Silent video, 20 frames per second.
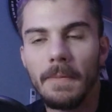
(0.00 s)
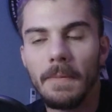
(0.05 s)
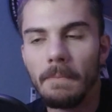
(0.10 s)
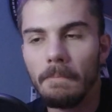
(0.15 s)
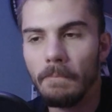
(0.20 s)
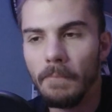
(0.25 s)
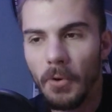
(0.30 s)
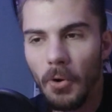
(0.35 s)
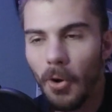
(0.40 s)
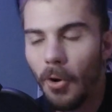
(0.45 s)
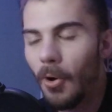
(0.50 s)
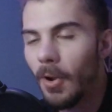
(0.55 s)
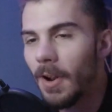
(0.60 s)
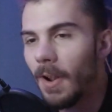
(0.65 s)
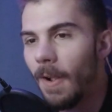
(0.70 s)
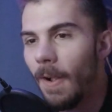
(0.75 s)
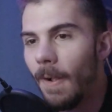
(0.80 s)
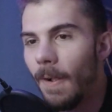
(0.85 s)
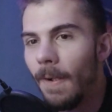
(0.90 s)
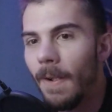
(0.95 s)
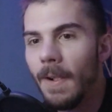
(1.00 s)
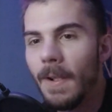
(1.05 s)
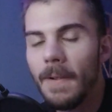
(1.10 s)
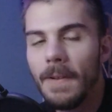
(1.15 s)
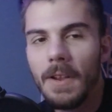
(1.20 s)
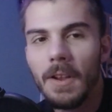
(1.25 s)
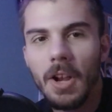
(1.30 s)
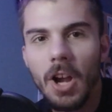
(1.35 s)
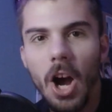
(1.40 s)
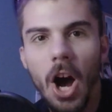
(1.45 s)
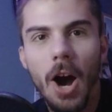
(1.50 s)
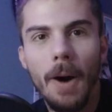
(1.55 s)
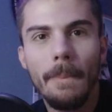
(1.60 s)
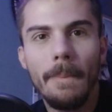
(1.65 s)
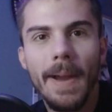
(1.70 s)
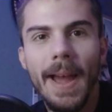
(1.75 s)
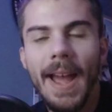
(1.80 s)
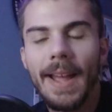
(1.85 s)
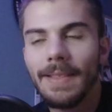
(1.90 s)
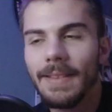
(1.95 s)
brutal
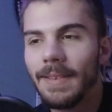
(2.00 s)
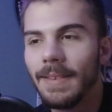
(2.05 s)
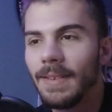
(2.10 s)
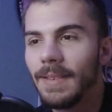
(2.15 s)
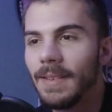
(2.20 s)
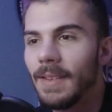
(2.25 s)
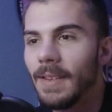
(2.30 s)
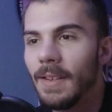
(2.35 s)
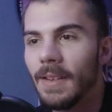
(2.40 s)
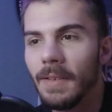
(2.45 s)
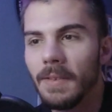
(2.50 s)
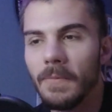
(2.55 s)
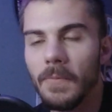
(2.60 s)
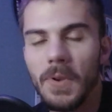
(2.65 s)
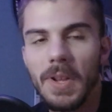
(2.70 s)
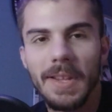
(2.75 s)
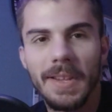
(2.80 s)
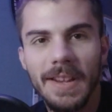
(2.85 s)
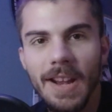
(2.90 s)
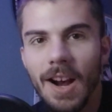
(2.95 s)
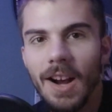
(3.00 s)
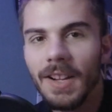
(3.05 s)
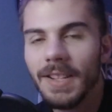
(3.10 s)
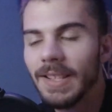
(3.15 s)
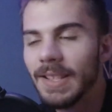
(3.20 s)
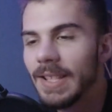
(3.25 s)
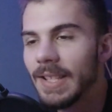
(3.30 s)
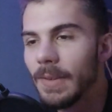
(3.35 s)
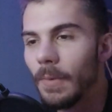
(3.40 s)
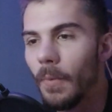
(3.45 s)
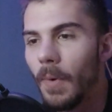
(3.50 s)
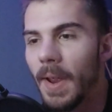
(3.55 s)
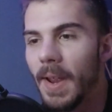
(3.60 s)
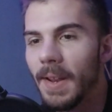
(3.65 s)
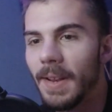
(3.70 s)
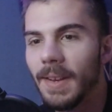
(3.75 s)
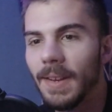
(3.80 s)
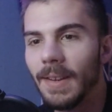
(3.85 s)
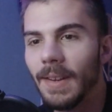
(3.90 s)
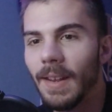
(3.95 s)
combat with guns,
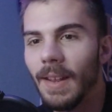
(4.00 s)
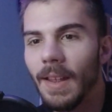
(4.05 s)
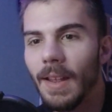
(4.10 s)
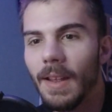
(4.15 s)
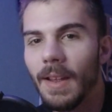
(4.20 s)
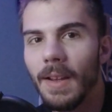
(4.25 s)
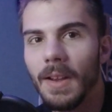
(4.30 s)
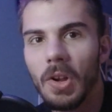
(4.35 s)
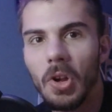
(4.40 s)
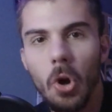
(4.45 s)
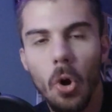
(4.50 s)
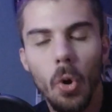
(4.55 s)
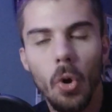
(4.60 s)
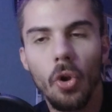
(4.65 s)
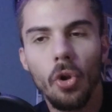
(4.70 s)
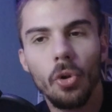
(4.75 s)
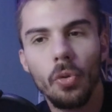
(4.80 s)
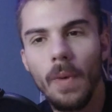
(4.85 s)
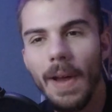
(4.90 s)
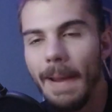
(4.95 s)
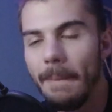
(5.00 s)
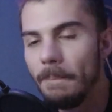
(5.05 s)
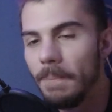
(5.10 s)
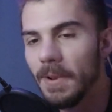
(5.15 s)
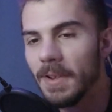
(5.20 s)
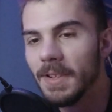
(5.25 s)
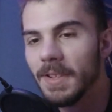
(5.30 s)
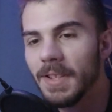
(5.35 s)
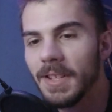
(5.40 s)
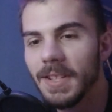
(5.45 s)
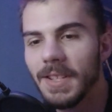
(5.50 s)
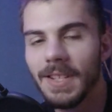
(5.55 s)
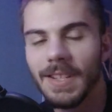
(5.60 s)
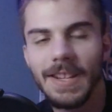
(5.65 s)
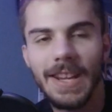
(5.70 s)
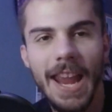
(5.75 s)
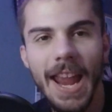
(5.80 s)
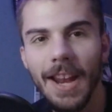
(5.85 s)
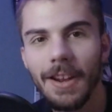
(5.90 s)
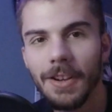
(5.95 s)
with cold weapons,
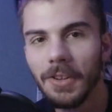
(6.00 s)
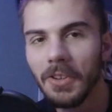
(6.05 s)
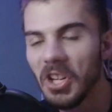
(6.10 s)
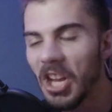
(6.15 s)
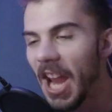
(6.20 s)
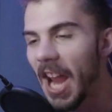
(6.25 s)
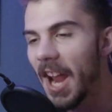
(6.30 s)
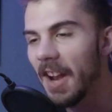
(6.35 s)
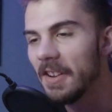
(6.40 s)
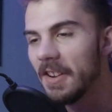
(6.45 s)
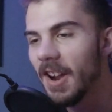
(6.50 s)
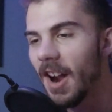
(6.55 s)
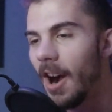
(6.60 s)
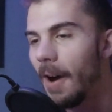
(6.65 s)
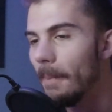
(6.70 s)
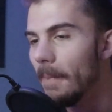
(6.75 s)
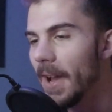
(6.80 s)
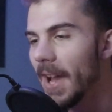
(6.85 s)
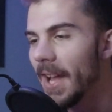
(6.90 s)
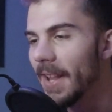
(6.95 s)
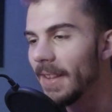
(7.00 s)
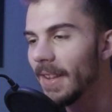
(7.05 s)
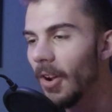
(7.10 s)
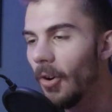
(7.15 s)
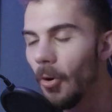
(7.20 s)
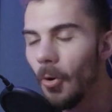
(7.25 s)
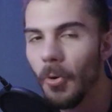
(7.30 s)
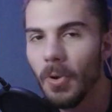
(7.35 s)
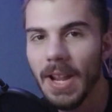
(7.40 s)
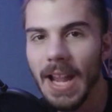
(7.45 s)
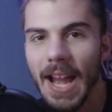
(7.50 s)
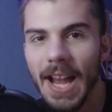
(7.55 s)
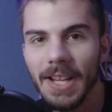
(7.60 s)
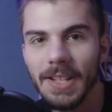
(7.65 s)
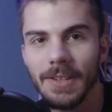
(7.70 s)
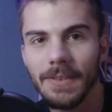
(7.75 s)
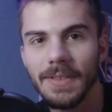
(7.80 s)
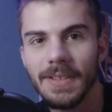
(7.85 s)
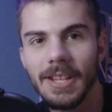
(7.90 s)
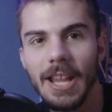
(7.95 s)
hand-to-hand combat, all
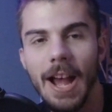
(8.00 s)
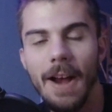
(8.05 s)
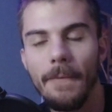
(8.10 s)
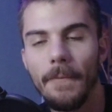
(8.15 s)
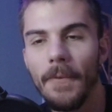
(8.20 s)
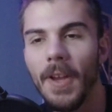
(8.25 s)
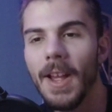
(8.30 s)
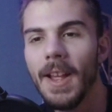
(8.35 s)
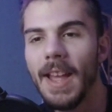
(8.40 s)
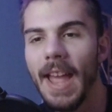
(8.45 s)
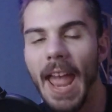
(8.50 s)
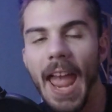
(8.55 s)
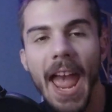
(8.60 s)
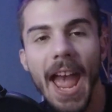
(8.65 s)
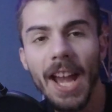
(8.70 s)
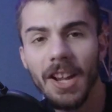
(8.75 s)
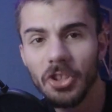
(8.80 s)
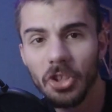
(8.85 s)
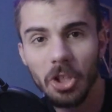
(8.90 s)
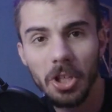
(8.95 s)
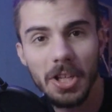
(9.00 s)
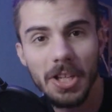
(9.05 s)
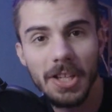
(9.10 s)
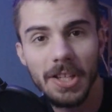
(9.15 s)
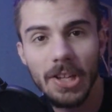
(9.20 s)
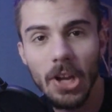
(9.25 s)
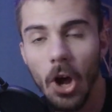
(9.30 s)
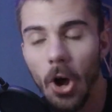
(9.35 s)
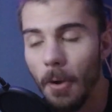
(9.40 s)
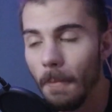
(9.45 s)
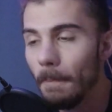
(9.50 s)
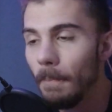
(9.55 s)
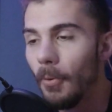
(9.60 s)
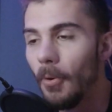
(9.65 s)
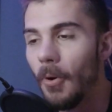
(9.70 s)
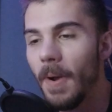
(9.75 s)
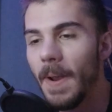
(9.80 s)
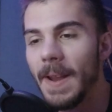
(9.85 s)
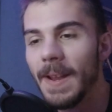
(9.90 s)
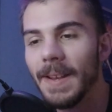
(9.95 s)
kinds of stuff. Action is on
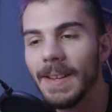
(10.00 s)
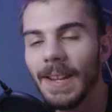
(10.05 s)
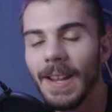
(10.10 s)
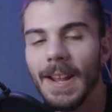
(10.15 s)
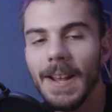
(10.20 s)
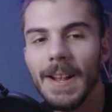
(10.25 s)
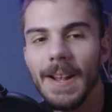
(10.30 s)
point.